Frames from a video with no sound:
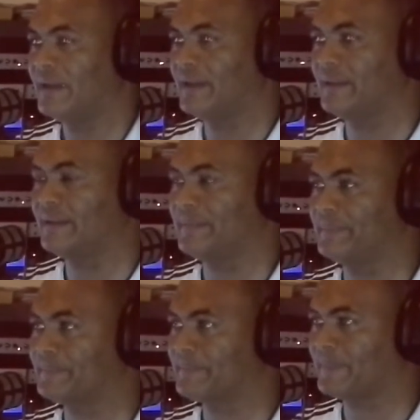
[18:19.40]

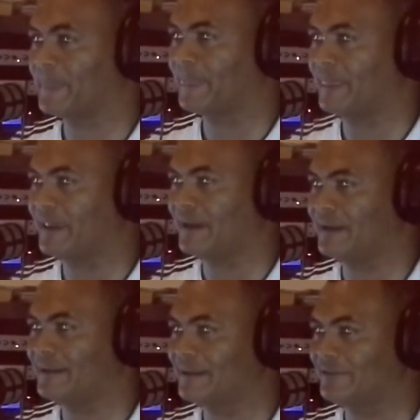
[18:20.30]
and
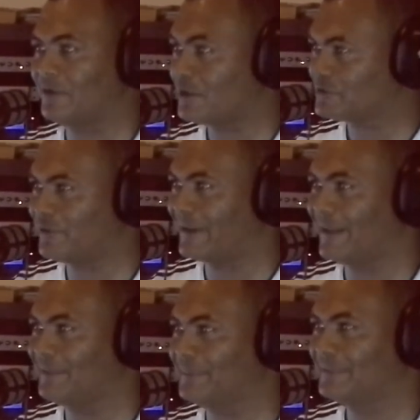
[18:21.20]
ask for
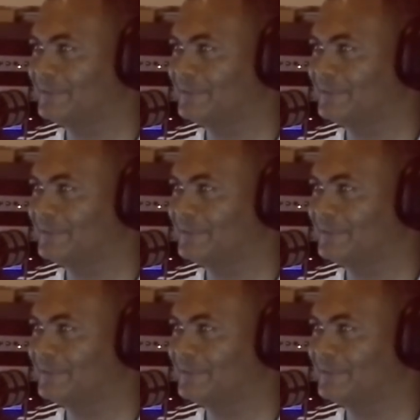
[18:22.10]
help?